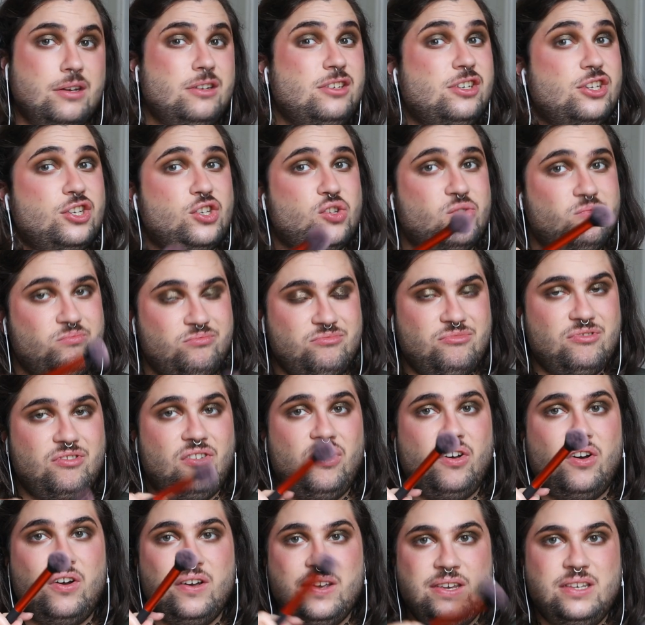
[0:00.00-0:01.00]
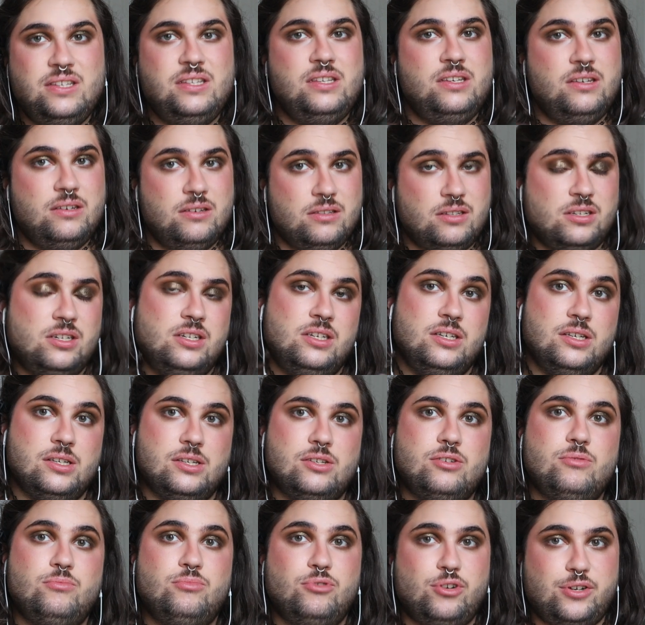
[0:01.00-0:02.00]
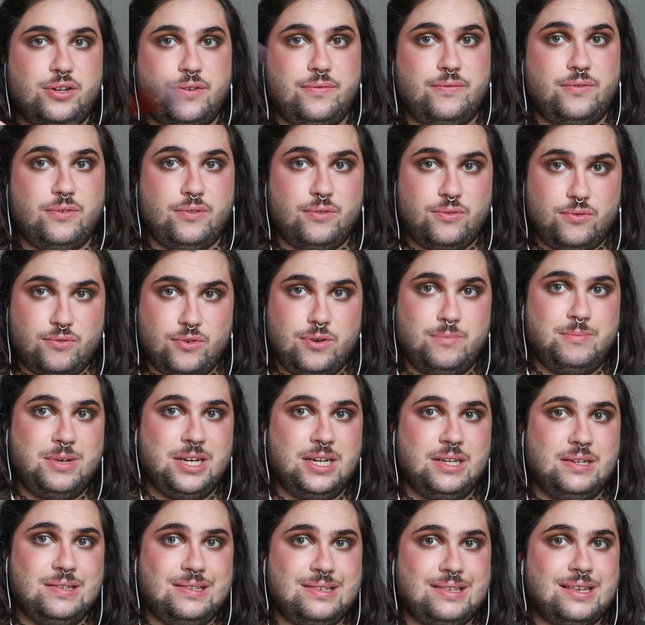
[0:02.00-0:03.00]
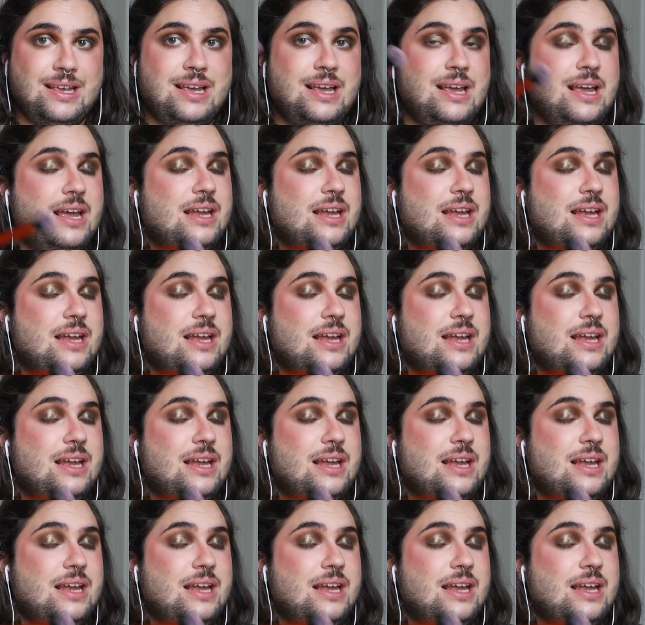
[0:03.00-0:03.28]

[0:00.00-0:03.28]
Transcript: which is a lot easier than it is to brush it for 3 minutes.